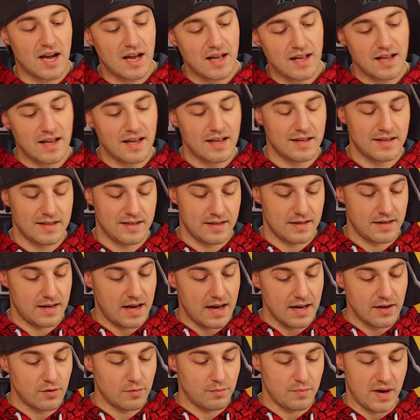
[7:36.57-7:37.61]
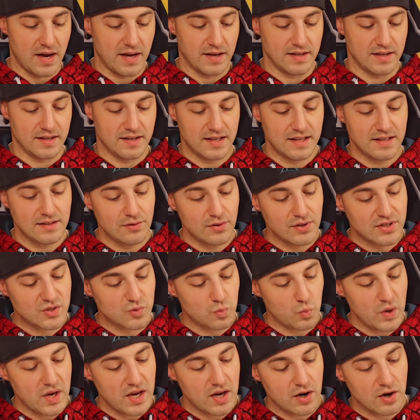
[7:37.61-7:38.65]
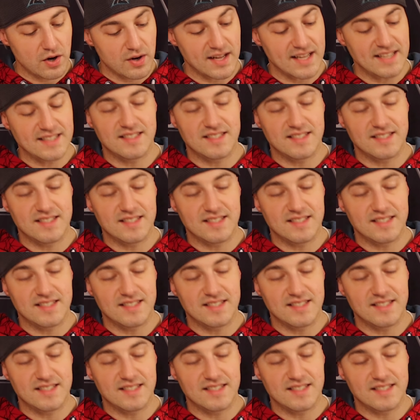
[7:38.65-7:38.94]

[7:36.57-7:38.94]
I don't mind it. It looks weird.